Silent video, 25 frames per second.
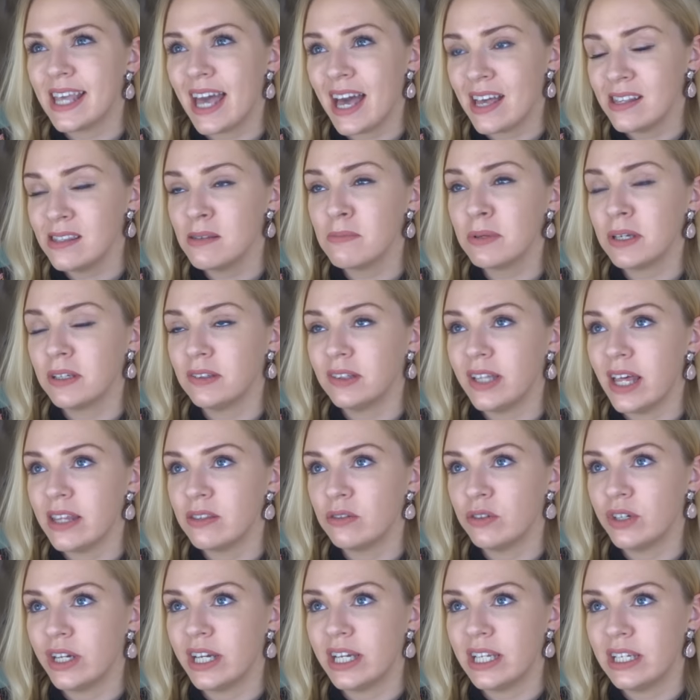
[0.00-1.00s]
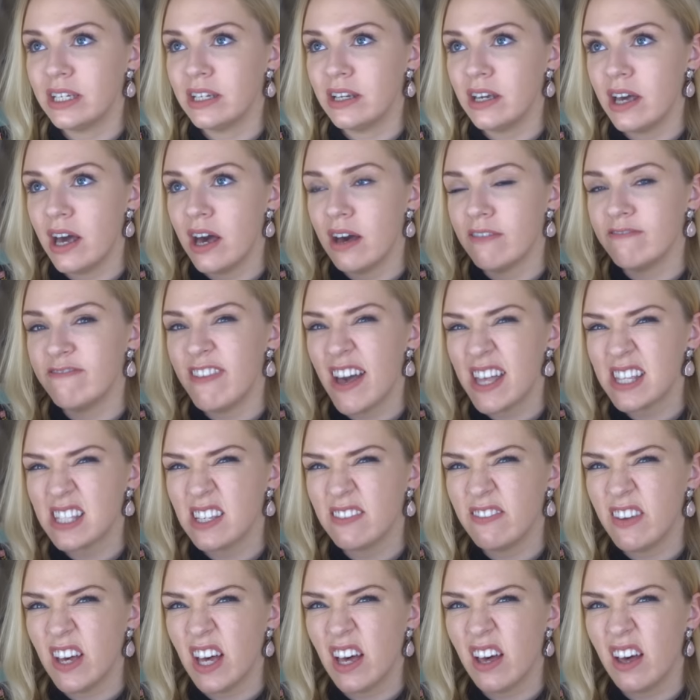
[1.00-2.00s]
It has a bit of leather in,
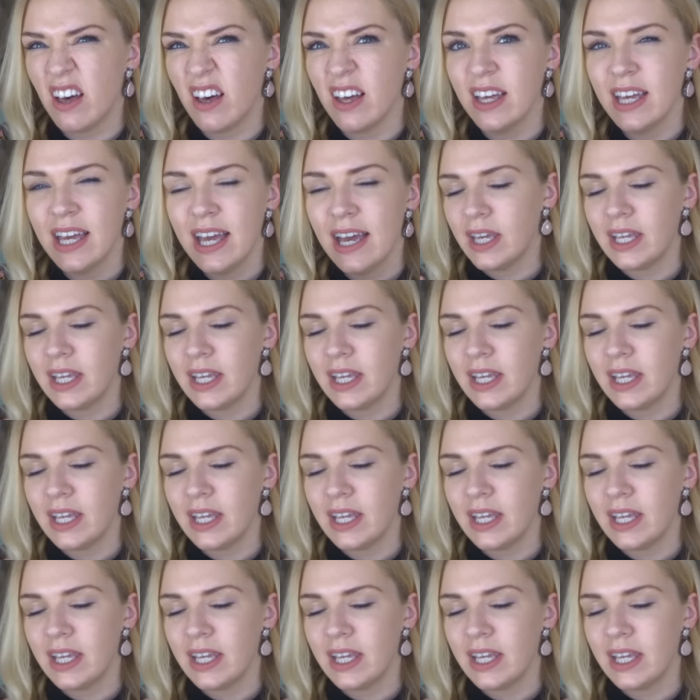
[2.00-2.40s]
vetiver,